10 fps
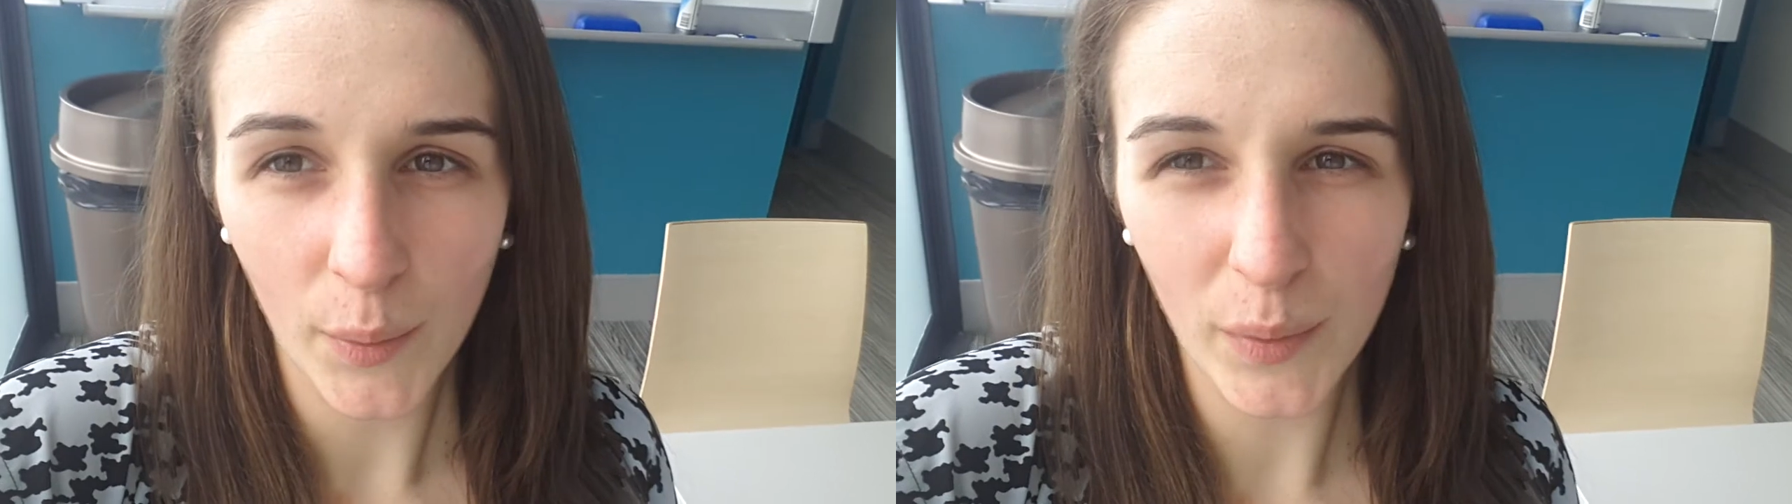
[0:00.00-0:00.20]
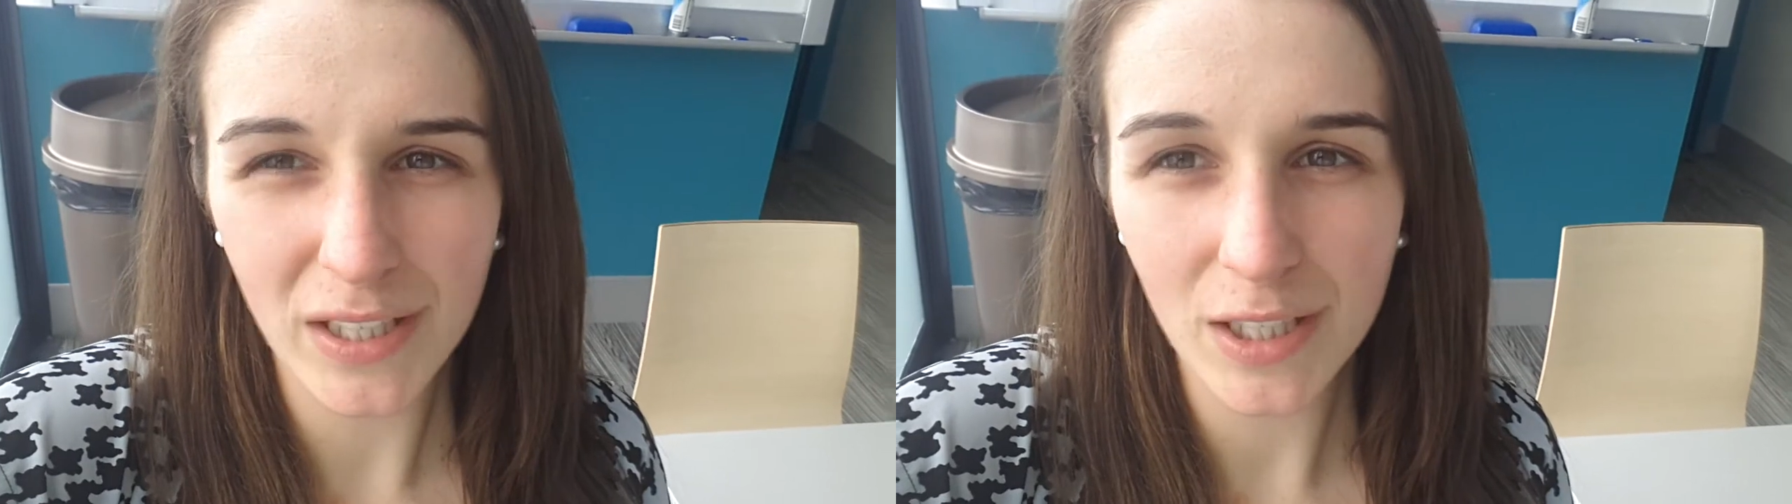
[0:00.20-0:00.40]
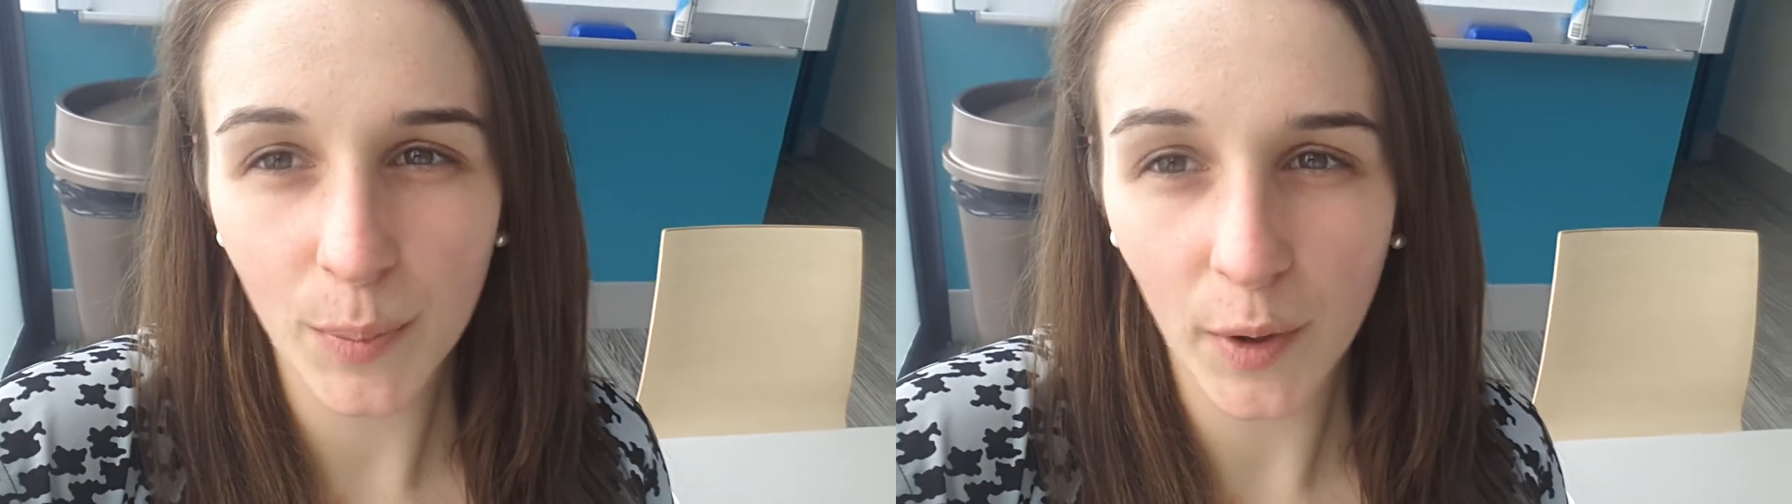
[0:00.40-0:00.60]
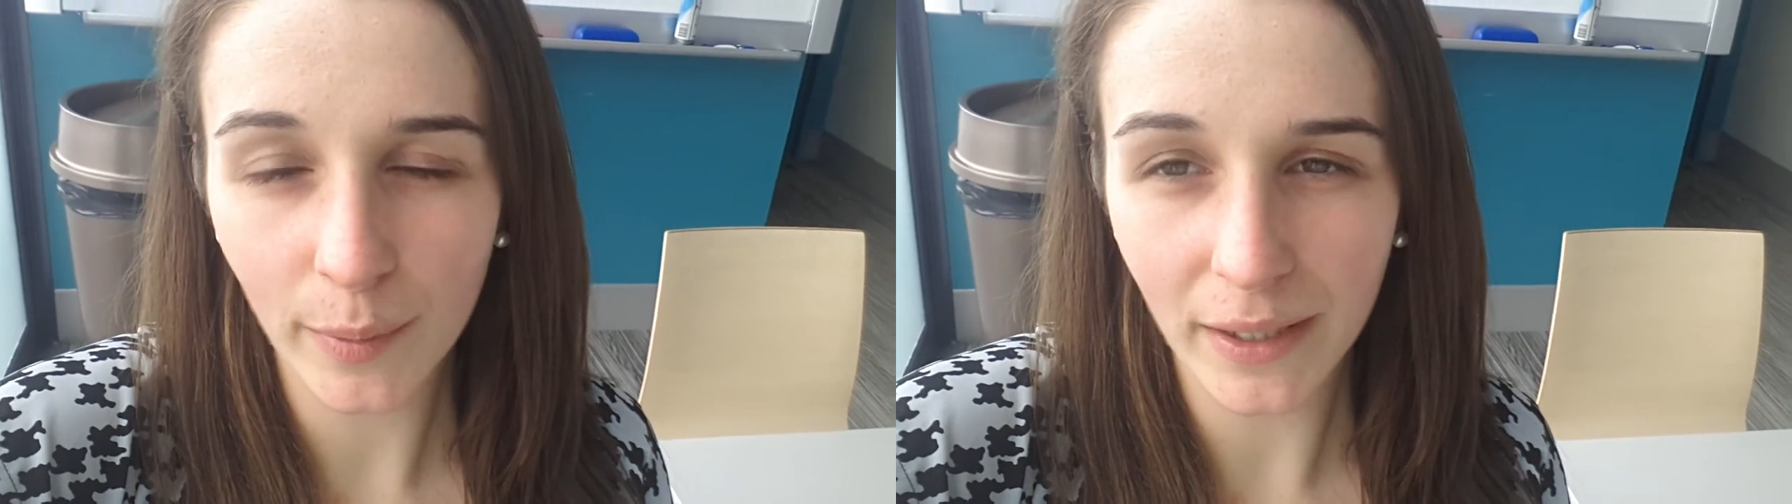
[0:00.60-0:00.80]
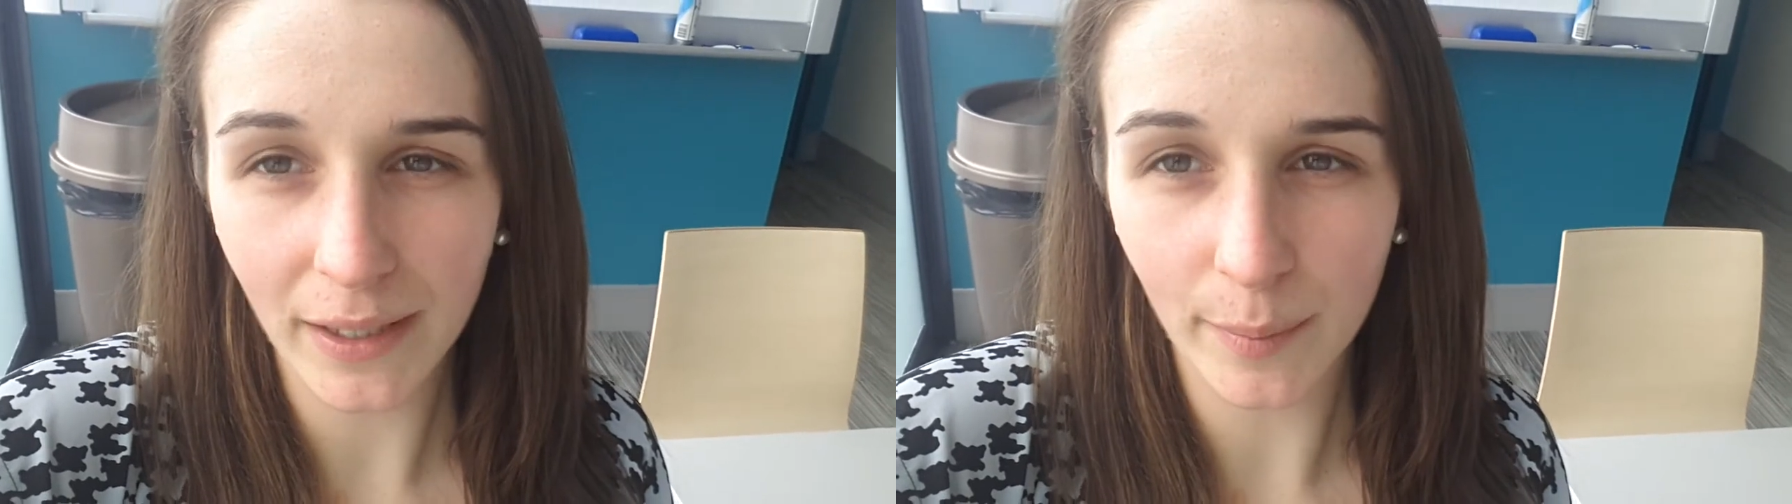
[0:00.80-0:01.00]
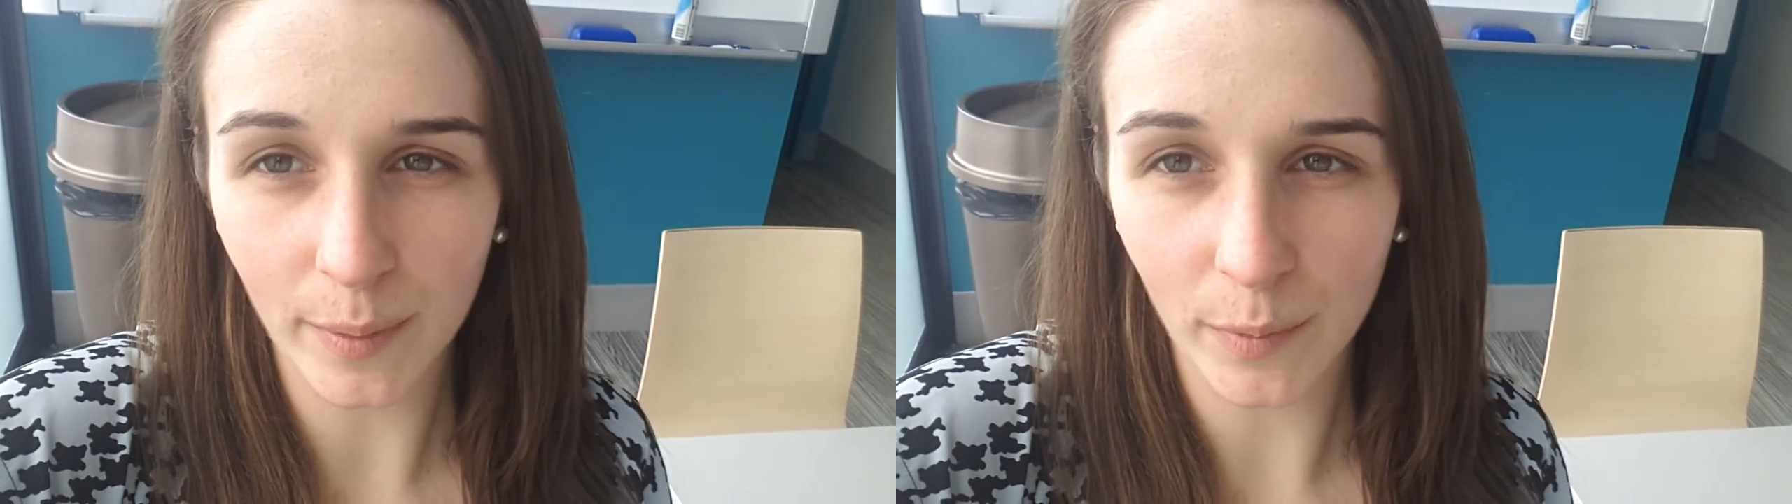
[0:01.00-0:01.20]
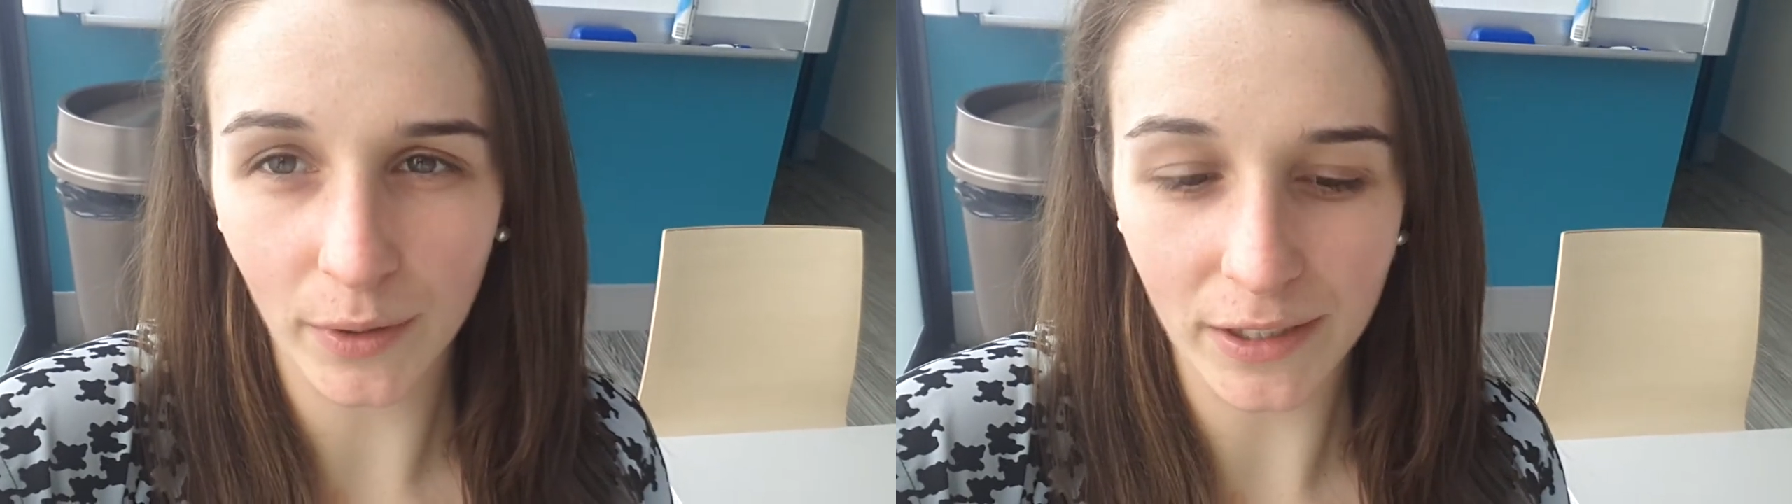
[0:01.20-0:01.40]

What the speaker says: which is probably a bit more